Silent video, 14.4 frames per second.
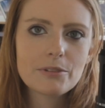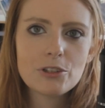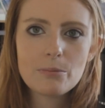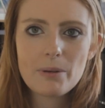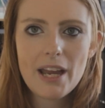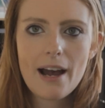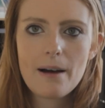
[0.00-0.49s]

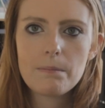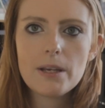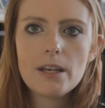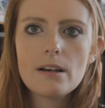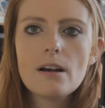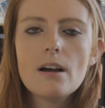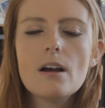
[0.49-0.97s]
you'll be
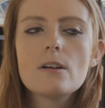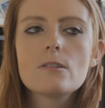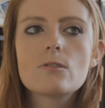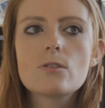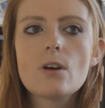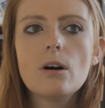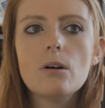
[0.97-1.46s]
happy.
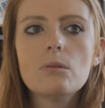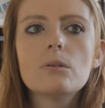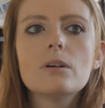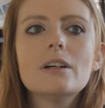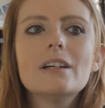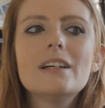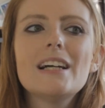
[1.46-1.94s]

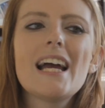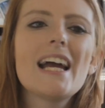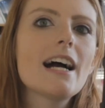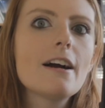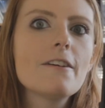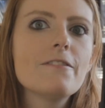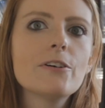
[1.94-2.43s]
So
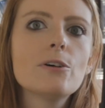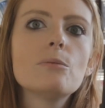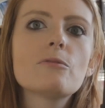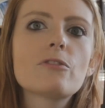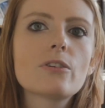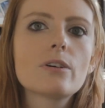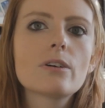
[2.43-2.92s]
AI
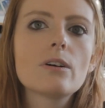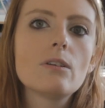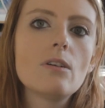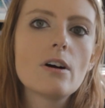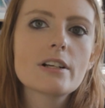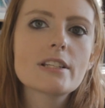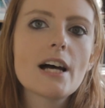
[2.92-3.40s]
film for a
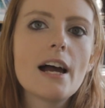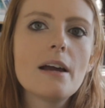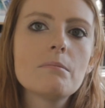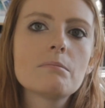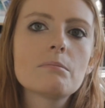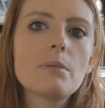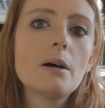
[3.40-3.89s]
long
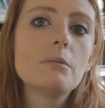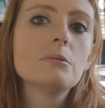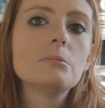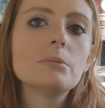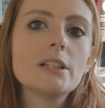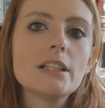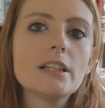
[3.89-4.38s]
time,
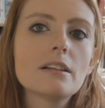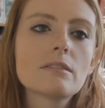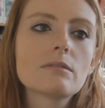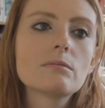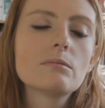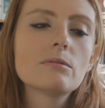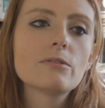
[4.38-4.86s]
probably
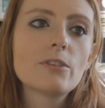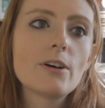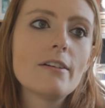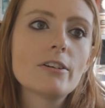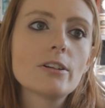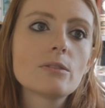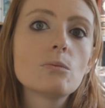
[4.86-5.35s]

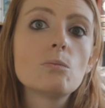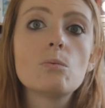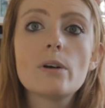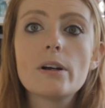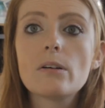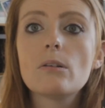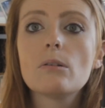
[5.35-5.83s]
forever,
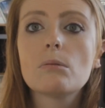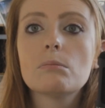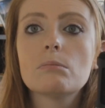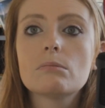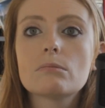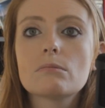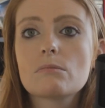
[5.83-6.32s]
will
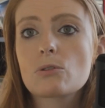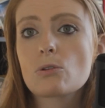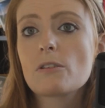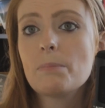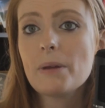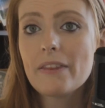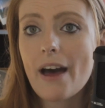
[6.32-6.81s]

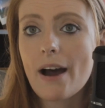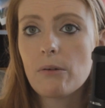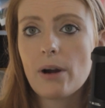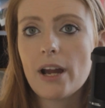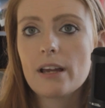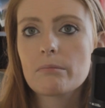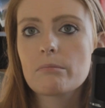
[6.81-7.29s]
sort of be that
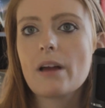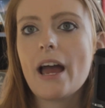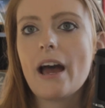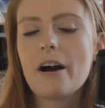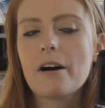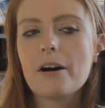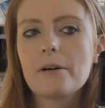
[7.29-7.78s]
way.
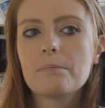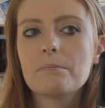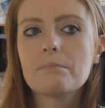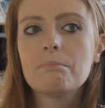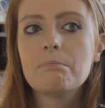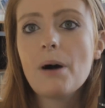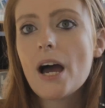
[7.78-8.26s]

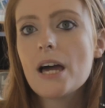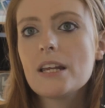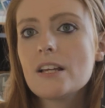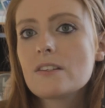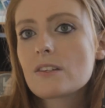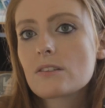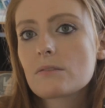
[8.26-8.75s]
But
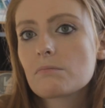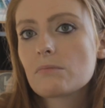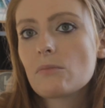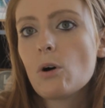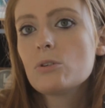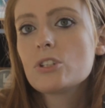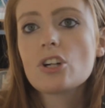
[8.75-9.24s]
it's his
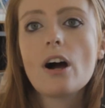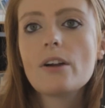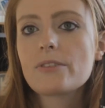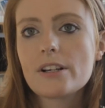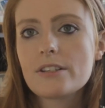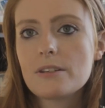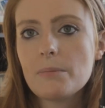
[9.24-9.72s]
own
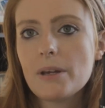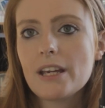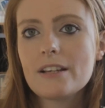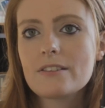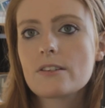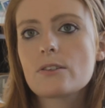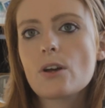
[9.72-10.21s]
genre to me.
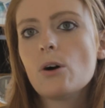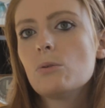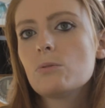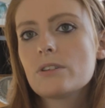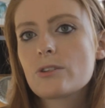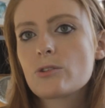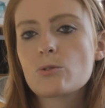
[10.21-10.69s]
It's his
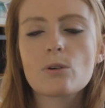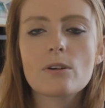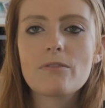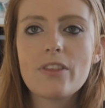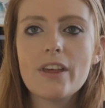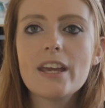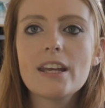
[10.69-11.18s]
own sort
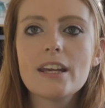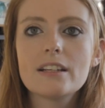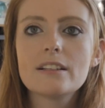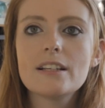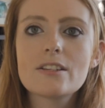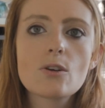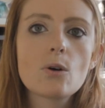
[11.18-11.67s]
of thing
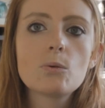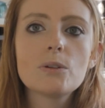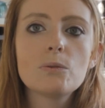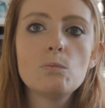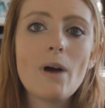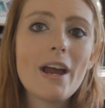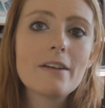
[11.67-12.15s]
and his
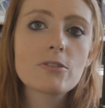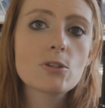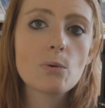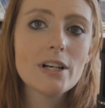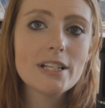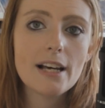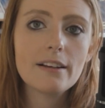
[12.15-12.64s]
own way of
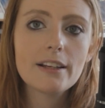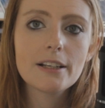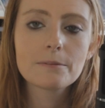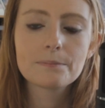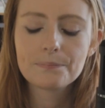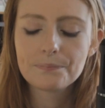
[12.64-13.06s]
storytelling.